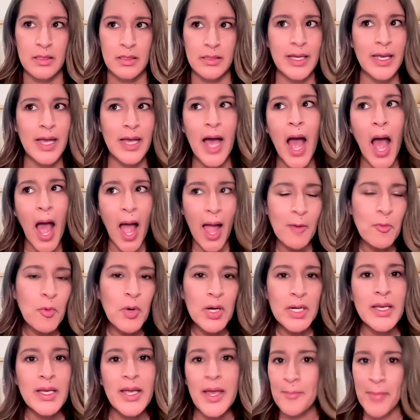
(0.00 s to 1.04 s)
Like, I
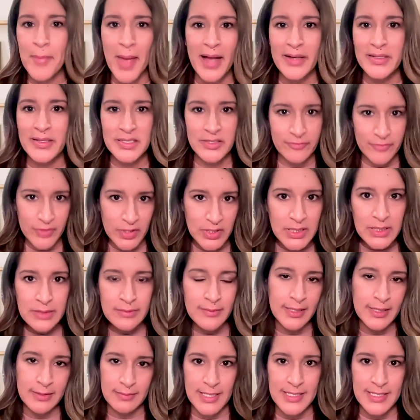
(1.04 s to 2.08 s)
want to get back to feeling
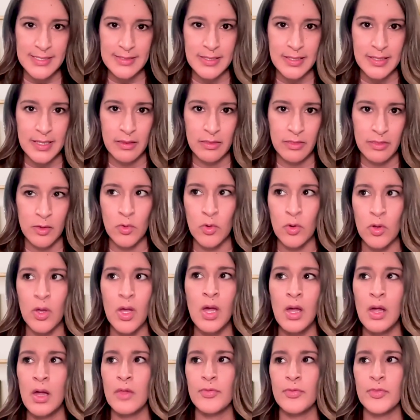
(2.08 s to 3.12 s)
like Leslie, the
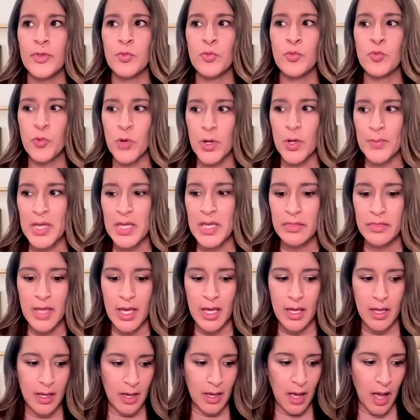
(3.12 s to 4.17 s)
woman
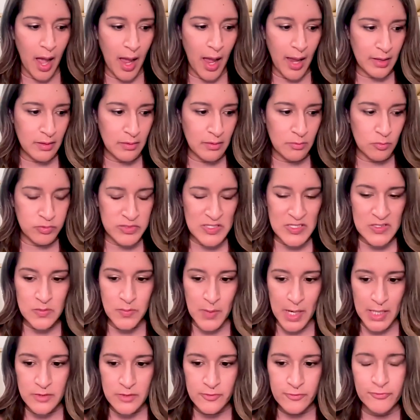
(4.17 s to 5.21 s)
that I
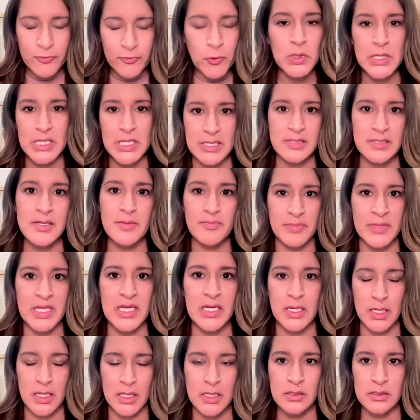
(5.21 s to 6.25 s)
spent 40
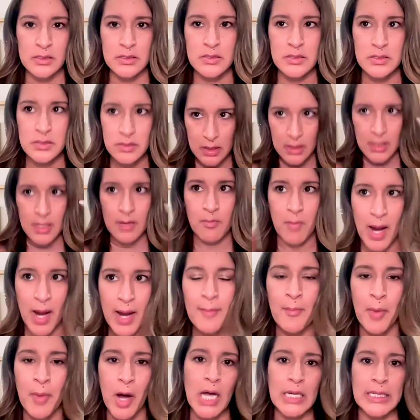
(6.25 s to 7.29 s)
something years in my
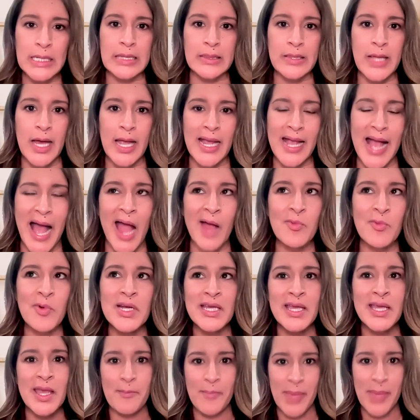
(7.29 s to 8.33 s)
body. Like, I
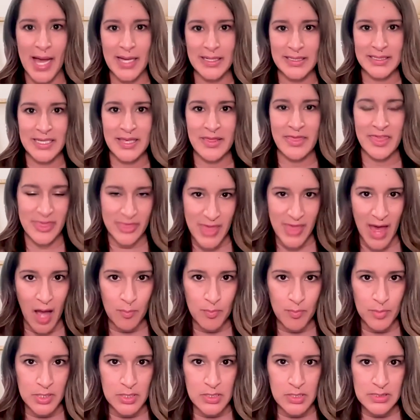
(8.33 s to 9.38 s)
want to get back to
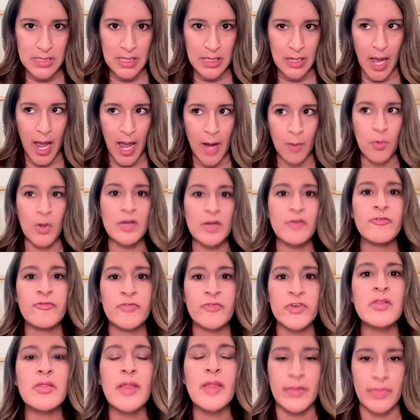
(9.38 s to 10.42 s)
that person. I want to
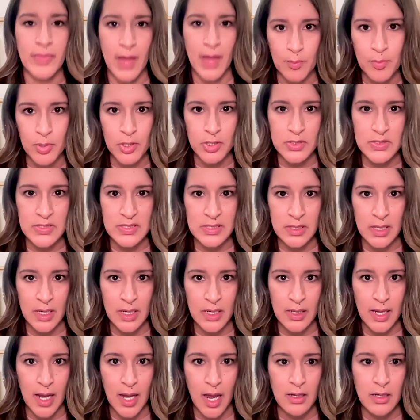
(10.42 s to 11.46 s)
feel like that person
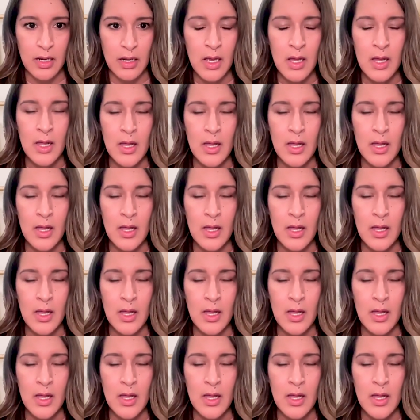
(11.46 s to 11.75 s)
again.